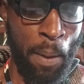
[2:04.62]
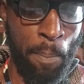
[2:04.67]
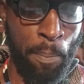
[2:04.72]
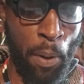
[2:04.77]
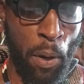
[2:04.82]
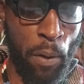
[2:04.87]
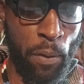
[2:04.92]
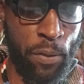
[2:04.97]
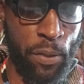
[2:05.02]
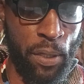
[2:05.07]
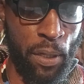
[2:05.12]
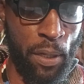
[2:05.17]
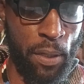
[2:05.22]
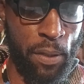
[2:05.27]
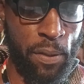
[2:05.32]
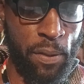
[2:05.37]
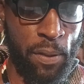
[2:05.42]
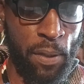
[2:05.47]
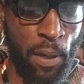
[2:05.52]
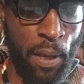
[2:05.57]

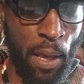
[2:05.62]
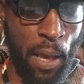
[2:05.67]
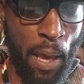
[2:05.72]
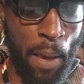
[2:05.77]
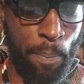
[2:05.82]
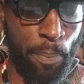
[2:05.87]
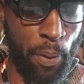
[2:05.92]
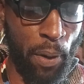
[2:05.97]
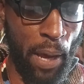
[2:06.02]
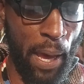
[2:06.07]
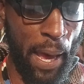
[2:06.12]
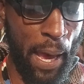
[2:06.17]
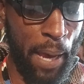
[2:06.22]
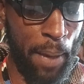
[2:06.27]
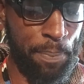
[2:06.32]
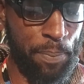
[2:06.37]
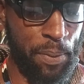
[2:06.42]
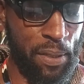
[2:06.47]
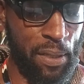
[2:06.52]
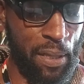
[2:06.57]
Baltics, and
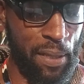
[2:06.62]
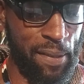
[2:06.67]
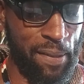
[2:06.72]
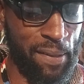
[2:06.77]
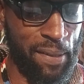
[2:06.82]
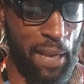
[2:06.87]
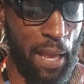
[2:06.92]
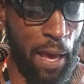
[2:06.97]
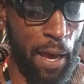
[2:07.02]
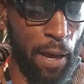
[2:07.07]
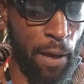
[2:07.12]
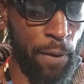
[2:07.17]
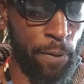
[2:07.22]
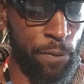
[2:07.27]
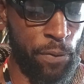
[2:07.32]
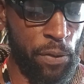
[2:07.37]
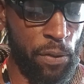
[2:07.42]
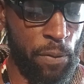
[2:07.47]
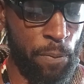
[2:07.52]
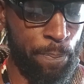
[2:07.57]
perhaps the
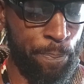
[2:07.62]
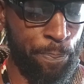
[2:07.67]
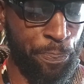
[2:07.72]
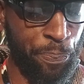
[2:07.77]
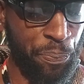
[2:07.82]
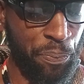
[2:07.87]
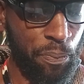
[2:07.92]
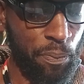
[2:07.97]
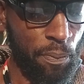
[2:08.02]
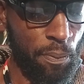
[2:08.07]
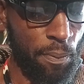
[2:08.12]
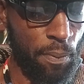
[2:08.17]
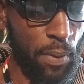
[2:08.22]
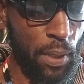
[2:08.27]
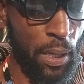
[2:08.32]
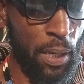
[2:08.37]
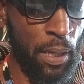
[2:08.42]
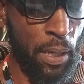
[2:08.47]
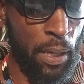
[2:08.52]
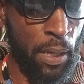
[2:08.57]
Slavs.
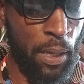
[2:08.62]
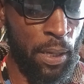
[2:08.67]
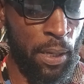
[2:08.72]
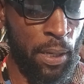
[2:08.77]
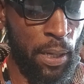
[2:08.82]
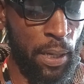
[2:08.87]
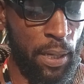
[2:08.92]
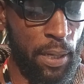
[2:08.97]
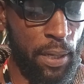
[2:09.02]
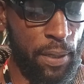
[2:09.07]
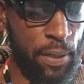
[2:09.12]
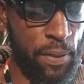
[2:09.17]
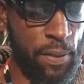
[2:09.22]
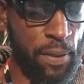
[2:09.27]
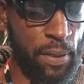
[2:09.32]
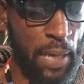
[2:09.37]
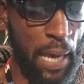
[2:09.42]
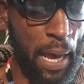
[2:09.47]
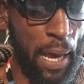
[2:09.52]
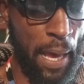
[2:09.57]
It
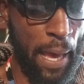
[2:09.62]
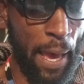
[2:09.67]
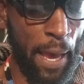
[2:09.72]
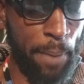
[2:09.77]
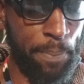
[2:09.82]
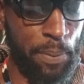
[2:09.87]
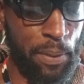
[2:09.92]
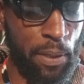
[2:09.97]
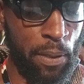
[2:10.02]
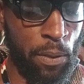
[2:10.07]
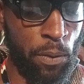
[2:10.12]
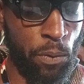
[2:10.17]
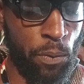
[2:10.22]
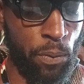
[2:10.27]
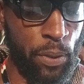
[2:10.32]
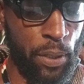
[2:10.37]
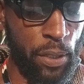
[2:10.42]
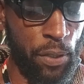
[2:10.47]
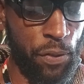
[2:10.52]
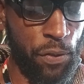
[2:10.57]
is not
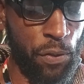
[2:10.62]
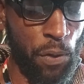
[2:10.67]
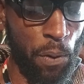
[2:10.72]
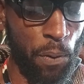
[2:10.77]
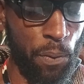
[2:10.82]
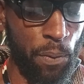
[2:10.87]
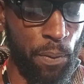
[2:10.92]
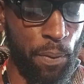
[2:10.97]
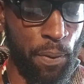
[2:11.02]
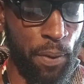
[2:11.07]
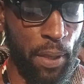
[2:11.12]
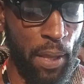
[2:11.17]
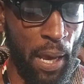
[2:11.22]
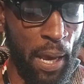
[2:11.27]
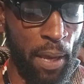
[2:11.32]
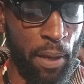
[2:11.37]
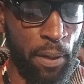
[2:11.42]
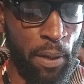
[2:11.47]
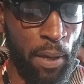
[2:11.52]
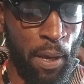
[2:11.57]
absolutely certain
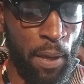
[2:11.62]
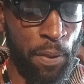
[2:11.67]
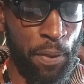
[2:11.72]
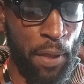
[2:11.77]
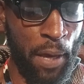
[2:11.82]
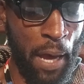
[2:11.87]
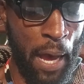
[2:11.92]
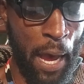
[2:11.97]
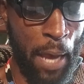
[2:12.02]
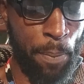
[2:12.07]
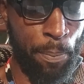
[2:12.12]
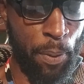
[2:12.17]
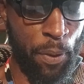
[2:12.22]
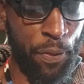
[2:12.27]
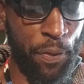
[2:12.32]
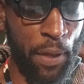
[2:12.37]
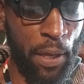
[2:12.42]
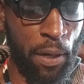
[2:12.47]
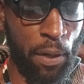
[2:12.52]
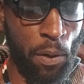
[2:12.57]
that the
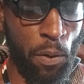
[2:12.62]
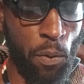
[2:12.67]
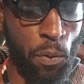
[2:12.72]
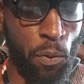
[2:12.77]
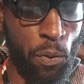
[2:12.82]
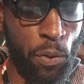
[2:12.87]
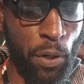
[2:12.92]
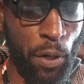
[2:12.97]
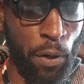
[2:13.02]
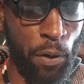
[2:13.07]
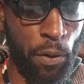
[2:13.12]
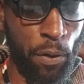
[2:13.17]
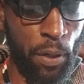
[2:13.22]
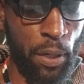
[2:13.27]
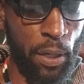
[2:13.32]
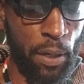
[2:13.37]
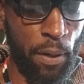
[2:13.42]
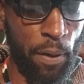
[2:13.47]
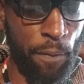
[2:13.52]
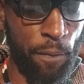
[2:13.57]
hypothetical
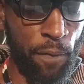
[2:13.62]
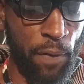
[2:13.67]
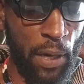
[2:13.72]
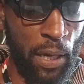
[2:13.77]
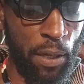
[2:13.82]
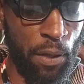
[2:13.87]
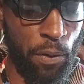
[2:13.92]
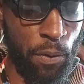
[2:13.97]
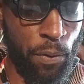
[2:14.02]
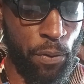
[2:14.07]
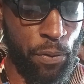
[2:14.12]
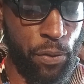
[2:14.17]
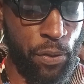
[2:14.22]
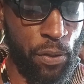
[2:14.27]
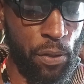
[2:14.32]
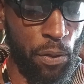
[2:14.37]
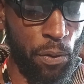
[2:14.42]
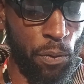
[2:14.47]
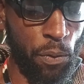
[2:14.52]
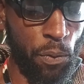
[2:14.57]
Kurgan invaders
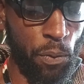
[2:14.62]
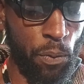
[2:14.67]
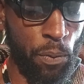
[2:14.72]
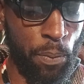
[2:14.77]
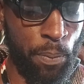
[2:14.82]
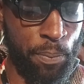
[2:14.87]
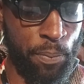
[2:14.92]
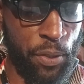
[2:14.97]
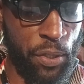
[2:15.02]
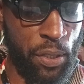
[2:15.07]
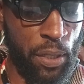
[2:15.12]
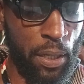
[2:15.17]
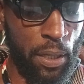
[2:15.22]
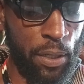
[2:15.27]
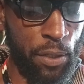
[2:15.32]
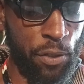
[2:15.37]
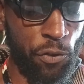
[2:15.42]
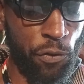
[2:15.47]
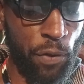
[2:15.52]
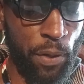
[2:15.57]
to whom she
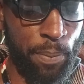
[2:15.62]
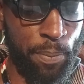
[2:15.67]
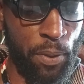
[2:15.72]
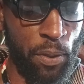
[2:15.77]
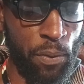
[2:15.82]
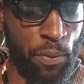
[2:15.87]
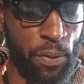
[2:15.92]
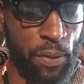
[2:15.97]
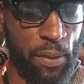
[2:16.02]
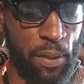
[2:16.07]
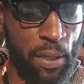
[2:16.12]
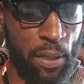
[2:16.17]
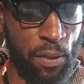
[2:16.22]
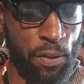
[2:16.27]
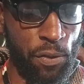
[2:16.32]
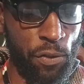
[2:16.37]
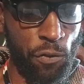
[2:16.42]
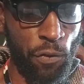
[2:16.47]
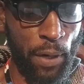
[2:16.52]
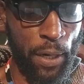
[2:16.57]
attributes
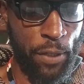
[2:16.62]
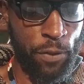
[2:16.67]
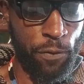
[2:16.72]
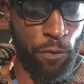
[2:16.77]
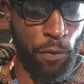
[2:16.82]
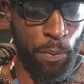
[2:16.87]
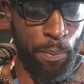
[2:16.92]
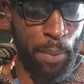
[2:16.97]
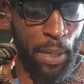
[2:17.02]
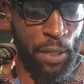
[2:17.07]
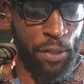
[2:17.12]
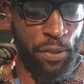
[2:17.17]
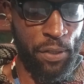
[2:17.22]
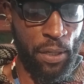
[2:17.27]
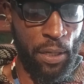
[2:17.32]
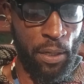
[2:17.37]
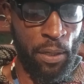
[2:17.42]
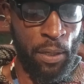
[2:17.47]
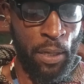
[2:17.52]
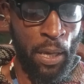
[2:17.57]
this
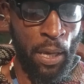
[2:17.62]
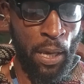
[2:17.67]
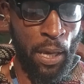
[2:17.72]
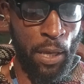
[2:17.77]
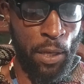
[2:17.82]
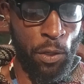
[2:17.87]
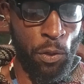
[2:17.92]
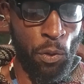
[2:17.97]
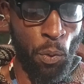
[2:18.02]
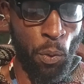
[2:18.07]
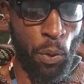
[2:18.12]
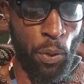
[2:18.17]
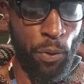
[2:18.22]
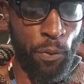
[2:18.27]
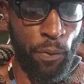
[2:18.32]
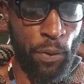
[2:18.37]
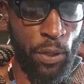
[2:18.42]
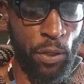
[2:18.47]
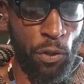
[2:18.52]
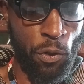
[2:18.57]
transformation in
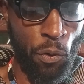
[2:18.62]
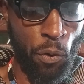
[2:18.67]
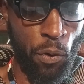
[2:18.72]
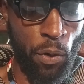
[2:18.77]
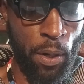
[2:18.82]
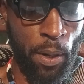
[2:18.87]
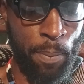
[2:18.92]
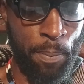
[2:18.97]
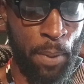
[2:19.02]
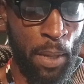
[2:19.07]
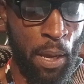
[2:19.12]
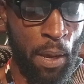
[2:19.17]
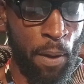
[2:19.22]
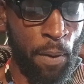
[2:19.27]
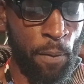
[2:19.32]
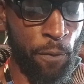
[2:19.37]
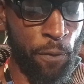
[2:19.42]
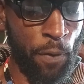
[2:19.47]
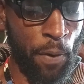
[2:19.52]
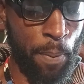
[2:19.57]
Northern Europe
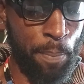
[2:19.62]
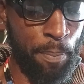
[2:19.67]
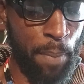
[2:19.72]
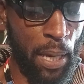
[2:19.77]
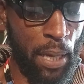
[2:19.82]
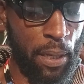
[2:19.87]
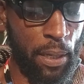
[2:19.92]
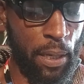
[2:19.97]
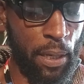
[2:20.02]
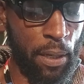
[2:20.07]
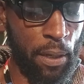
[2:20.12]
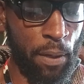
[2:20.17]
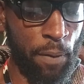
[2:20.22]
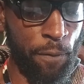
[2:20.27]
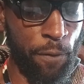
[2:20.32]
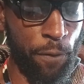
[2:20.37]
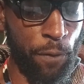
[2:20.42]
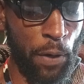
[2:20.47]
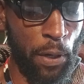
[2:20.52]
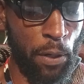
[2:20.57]
from making
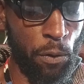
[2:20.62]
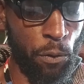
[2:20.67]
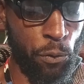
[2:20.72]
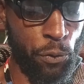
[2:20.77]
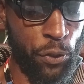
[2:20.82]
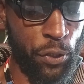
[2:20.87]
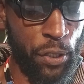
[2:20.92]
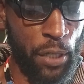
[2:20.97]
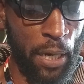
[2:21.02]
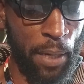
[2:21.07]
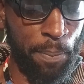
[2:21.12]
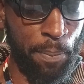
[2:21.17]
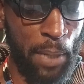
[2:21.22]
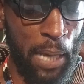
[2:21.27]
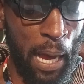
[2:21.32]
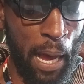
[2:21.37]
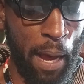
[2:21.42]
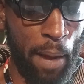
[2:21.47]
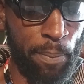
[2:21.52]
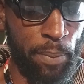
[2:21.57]
funnel shaped
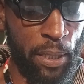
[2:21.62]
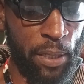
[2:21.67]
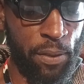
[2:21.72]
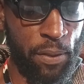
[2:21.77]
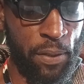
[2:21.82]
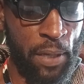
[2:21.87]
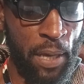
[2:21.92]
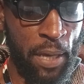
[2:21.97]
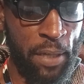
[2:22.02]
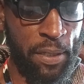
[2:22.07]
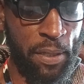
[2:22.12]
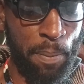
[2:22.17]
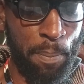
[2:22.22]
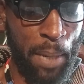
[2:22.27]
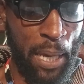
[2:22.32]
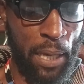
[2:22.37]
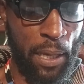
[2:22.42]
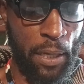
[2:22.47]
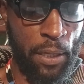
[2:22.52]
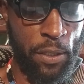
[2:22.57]
goblets to
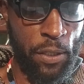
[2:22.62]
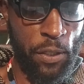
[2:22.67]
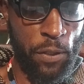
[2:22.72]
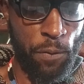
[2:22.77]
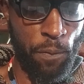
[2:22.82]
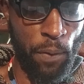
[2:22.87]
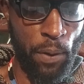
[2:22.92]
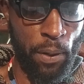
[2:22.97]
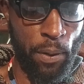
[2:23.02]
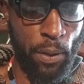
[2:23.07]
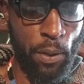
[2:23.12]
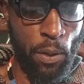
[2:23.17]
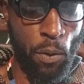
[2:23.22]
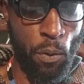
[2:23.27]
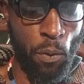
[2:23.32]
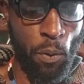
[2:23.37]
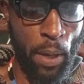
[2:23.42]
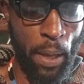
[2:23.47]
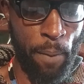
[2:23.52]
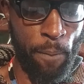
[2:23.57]
making
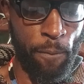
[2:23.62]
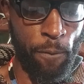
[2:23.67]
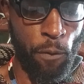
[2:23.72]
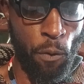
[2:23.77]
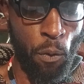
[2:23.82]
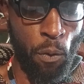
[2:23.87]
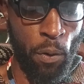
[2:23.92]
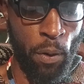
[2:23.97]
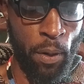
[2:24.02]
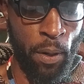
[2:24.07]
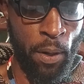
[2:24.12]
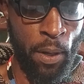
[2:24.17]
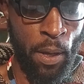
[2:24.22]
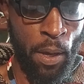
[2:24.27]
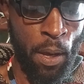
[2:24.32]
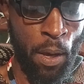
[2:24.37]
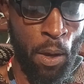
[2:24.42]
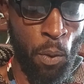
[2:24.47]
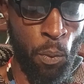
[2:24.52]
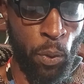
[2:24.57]
spherical amphora
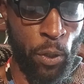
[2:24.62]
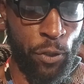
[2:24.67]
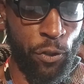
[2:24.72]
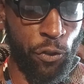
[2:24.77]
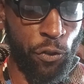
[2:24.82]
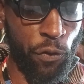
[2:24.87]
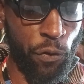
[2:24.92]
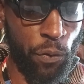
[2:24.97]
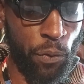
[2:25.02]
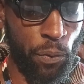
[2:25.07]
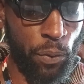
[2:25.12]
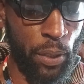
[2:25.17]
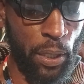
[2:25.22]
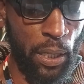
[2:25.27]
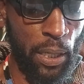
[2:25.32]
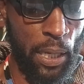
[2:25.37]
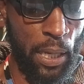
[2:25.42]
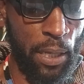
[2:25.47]
were truly